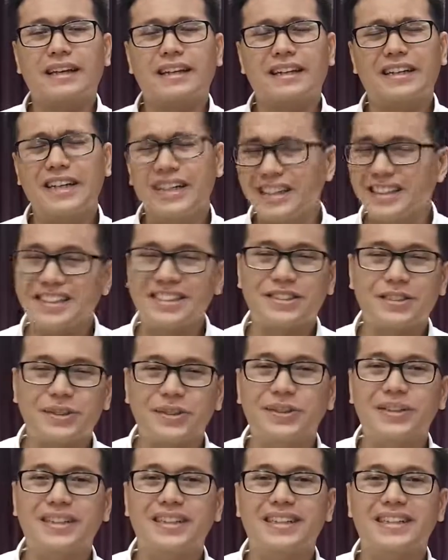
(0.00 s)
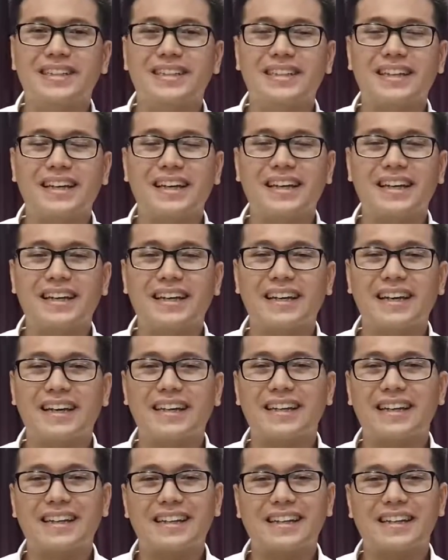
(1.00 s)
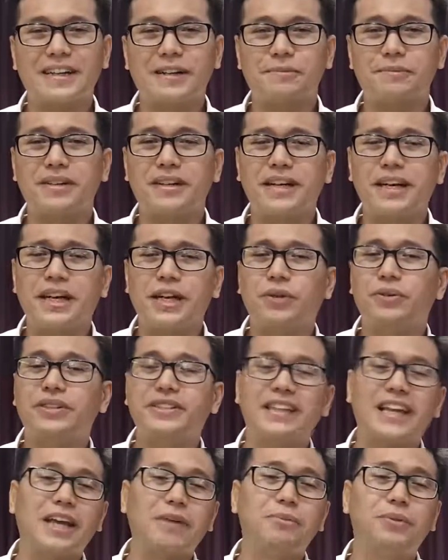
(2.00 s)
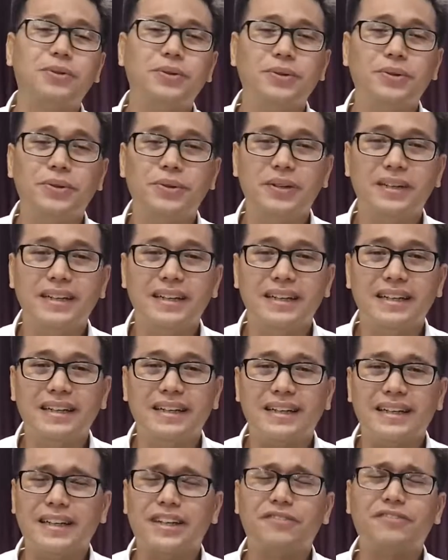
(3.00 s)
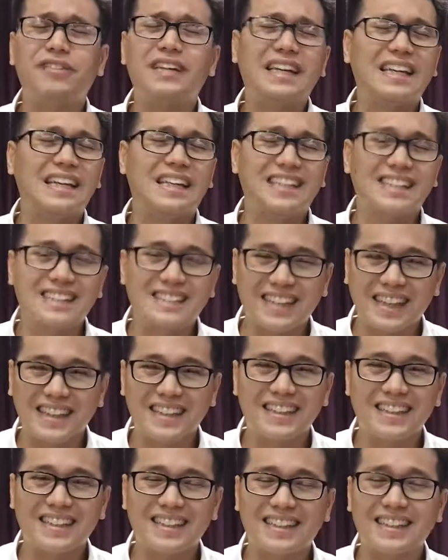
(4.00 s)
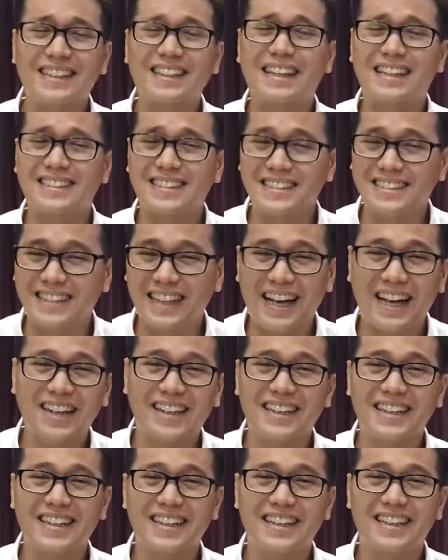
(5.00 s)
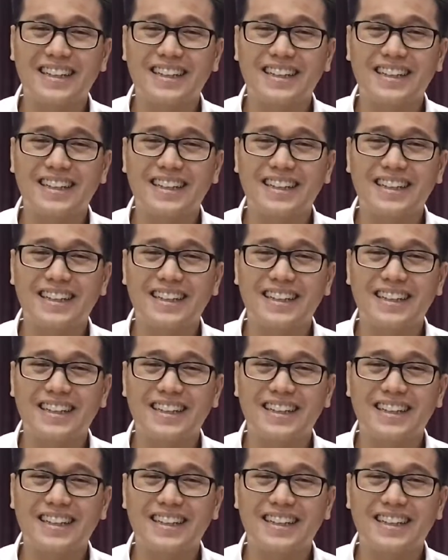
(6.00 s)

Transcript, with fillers: God is good, and that um, he was able to give the insight necessary